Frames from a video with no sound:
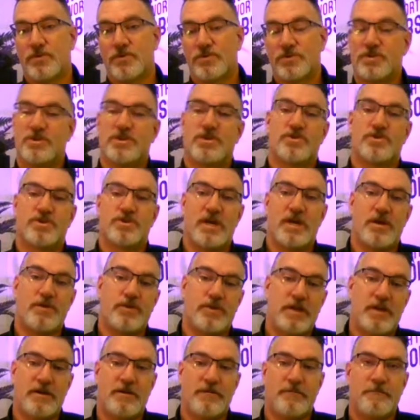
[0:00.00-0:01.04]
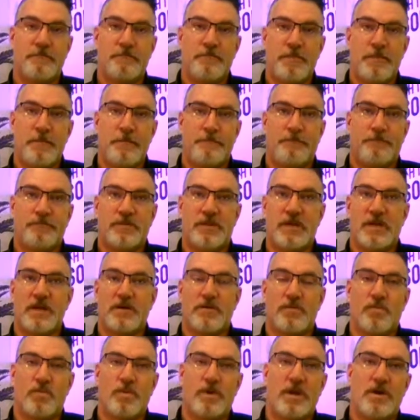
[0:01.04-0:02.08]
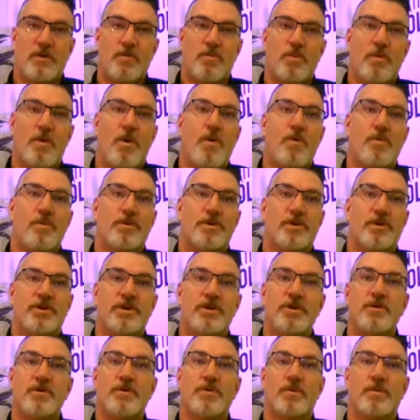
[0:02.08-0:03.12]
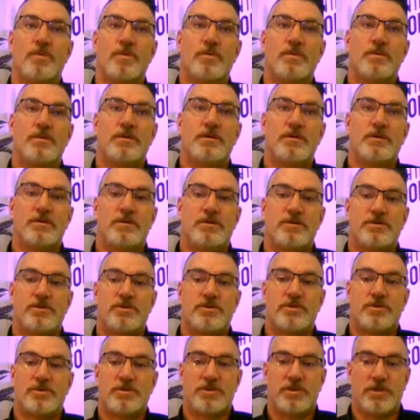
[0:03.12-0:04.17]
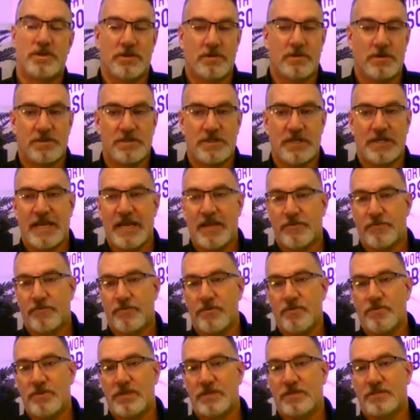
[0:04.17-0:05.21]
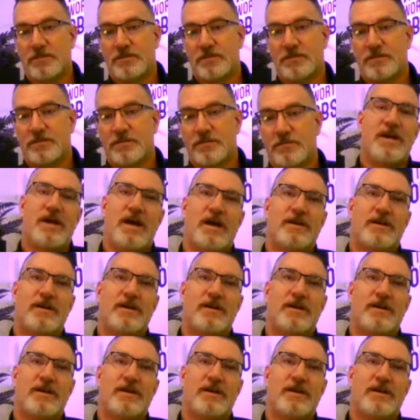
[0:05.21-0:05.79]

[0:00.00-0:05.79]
There's there's nothing that we won't do to to get through this.